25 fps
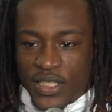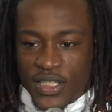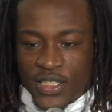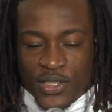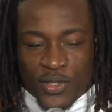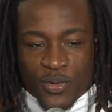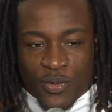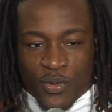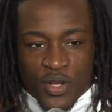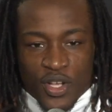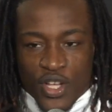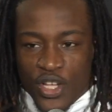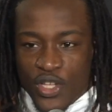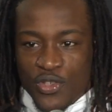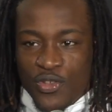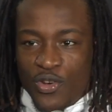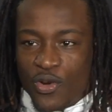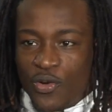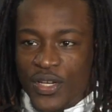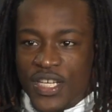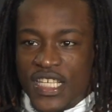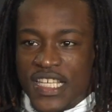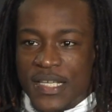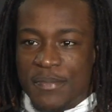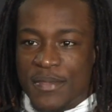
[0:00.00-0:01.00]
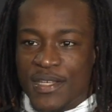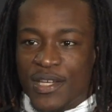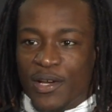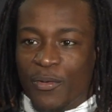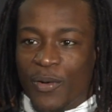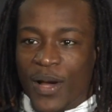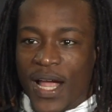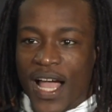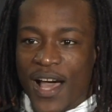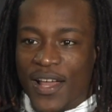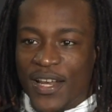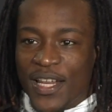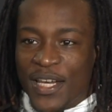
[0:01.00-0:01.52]
So you don't need me
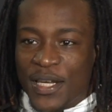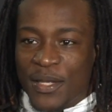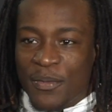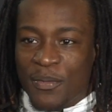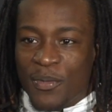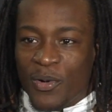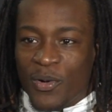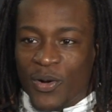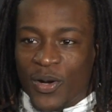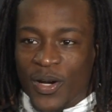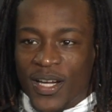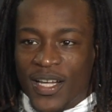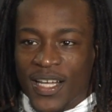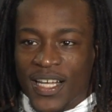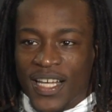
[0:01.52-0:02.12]
around anymore.